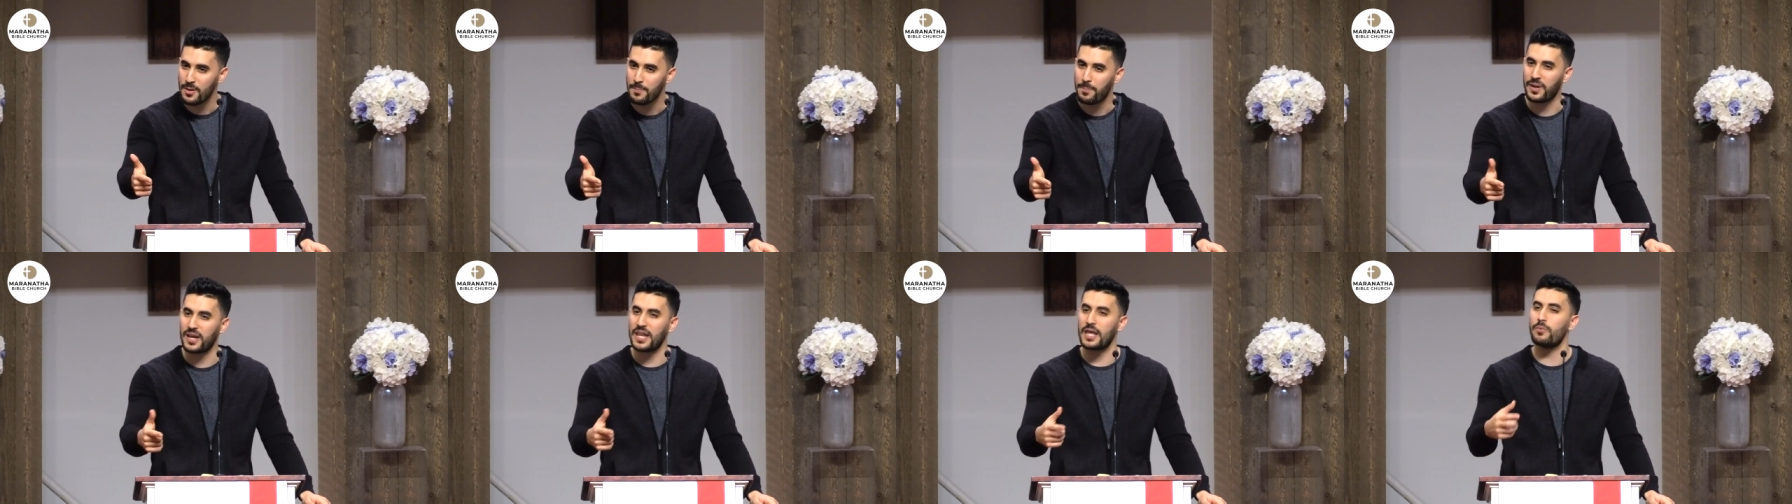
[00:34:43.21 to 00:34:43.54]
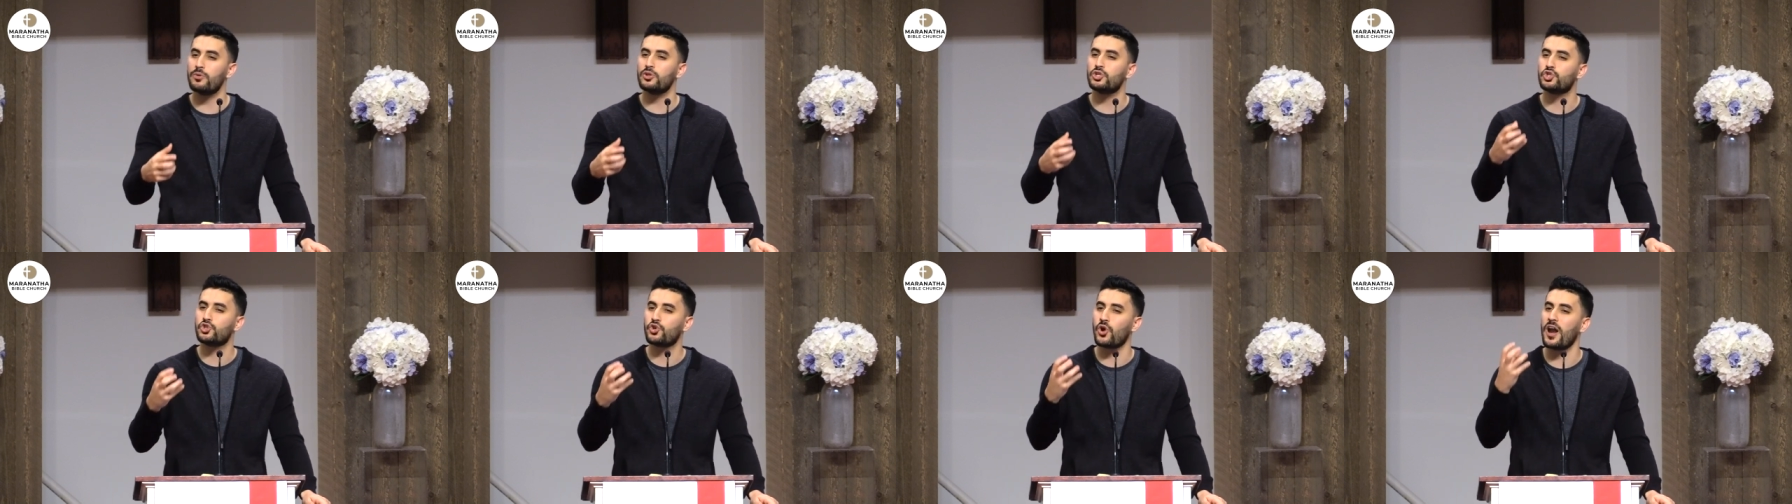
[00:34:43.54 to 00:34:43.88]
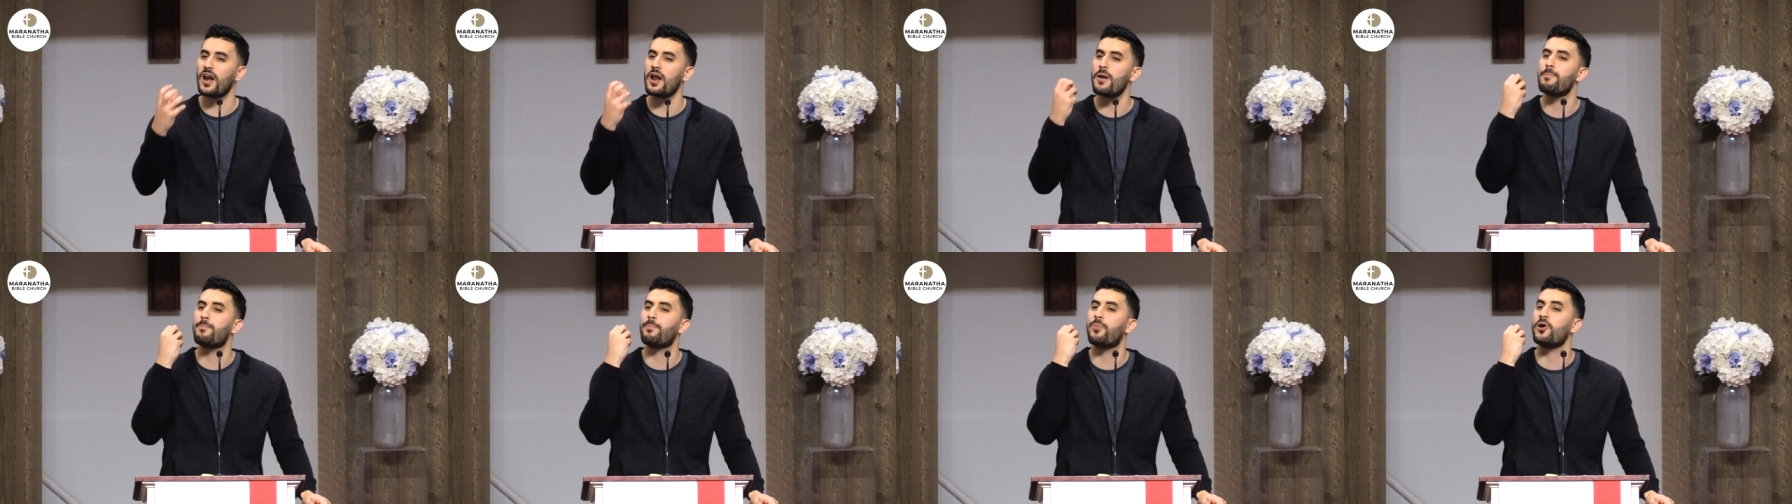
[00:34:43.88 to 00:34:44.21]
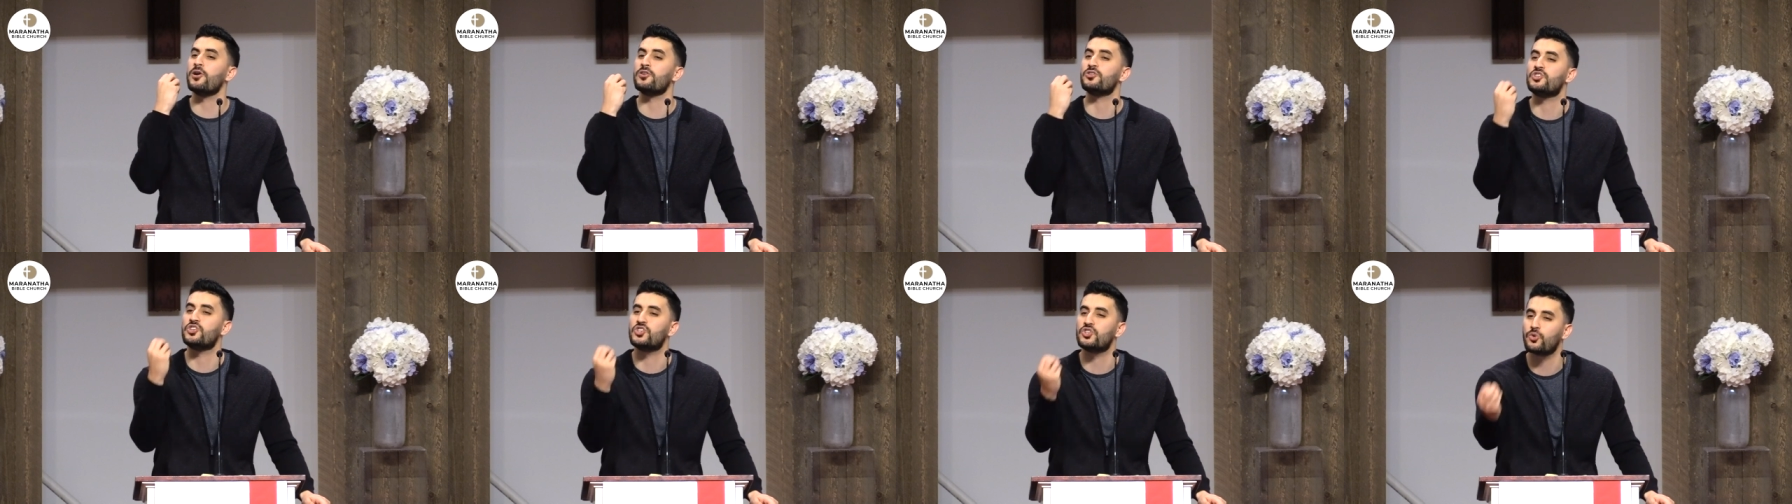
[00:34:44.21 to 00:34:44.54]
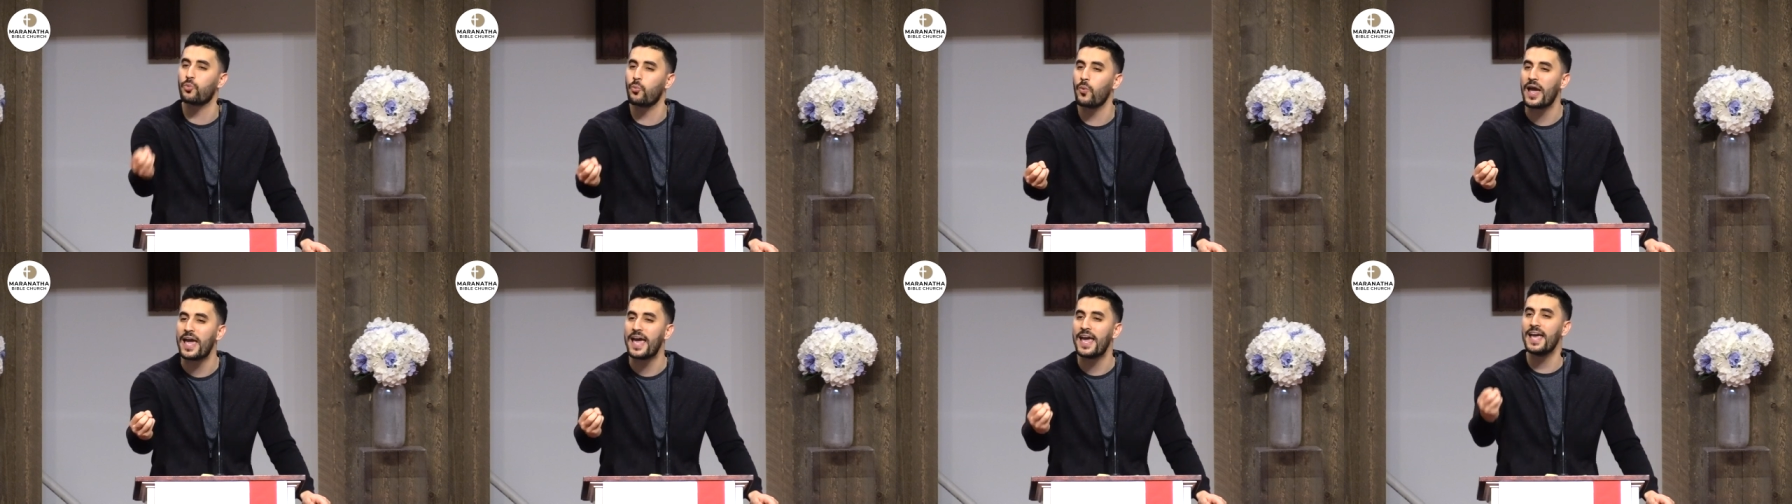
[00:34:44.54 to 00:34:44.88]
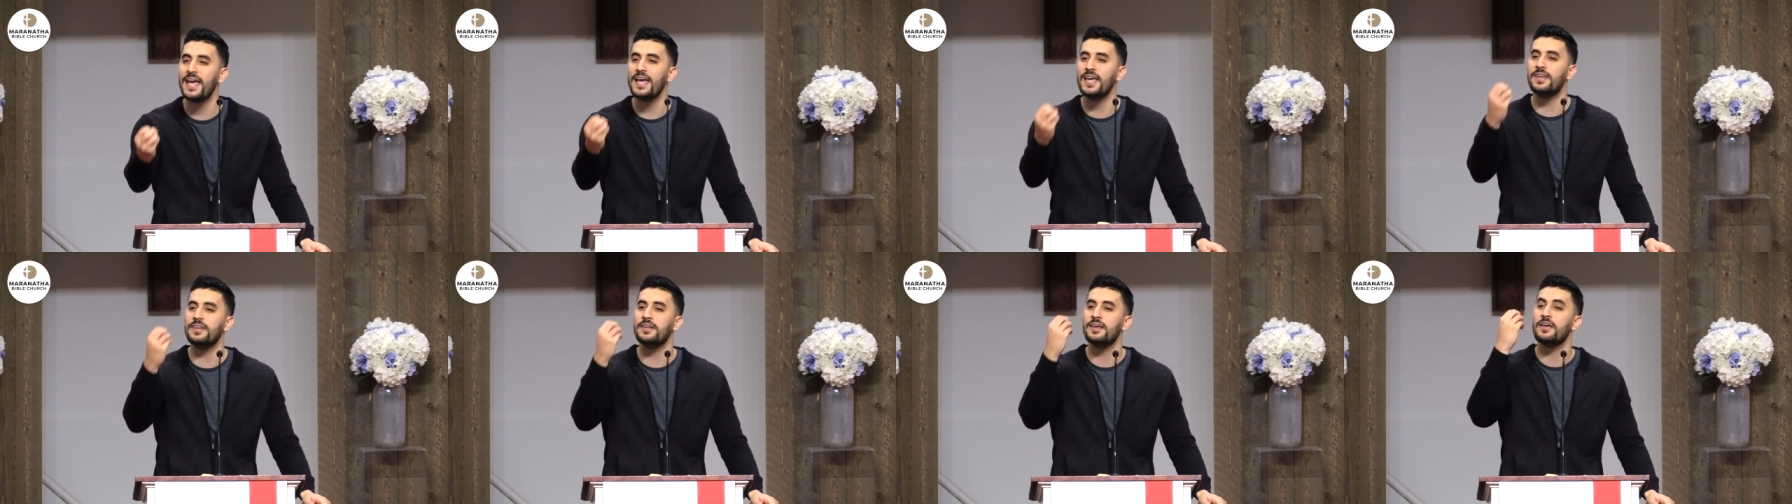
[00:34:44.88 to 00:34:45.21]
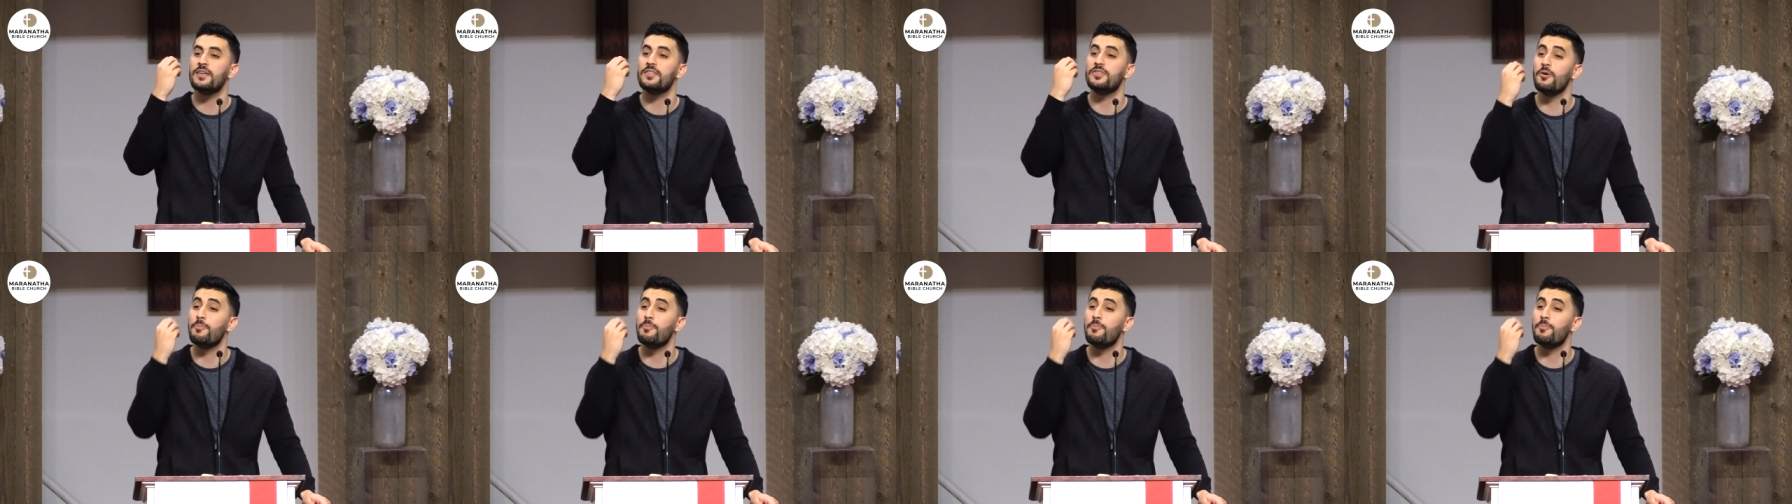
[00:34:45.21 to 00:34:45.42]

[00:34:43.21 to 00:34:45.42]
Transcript: but he was trying to persuade